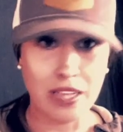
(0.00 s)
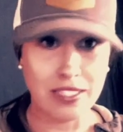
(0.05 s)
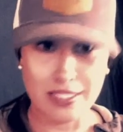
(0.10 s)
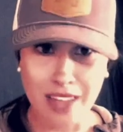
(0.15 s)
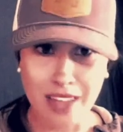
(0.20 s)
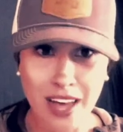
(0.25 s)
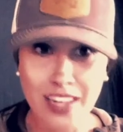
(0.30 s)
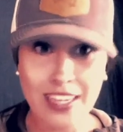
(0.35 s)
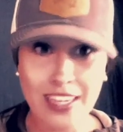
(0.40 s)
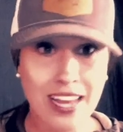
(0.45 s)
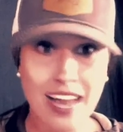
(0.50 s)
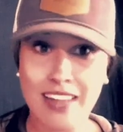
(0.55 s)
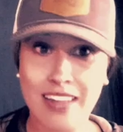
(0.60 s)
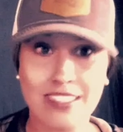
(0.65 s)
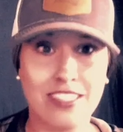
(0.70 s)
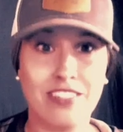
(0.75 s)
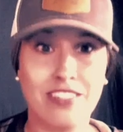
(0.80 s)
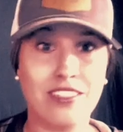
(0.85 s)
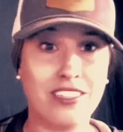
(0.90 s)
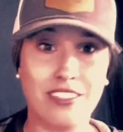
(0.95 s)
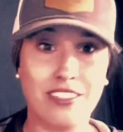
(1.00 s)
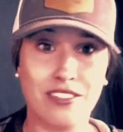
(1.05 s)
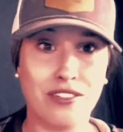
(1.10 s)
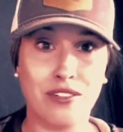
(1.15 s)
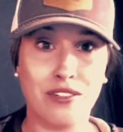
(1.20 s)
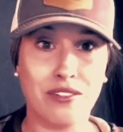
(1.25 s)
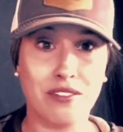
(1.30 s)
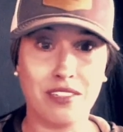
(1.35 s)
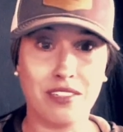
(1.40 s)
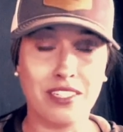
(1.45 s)
not an
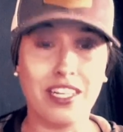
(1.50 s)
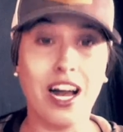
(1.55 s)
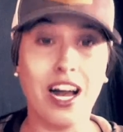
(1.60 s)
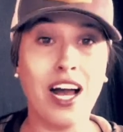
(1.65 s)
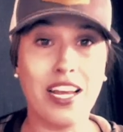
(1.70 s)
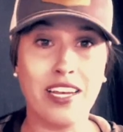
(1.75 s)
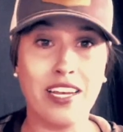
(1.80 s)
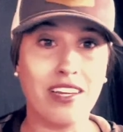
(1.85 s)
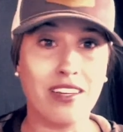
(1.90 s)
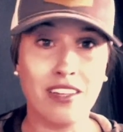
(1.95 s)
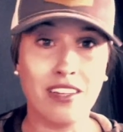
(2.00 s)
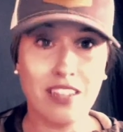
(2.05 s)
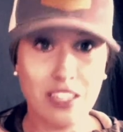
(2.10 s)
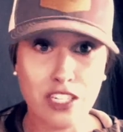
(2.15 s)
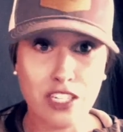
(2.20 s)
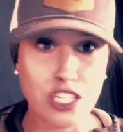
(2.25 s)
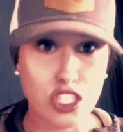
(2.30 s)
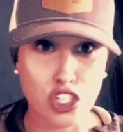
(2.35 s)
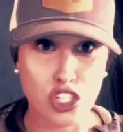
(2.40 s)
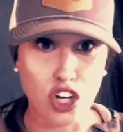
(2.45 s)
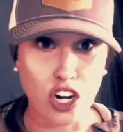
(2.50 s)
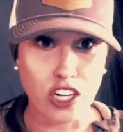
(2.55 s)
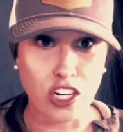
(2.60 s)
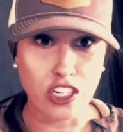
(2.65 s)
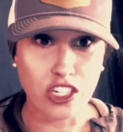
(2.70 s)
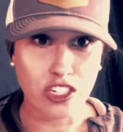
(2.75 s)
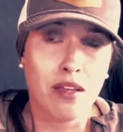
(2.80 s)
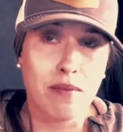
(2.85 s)
accidental gun discharge.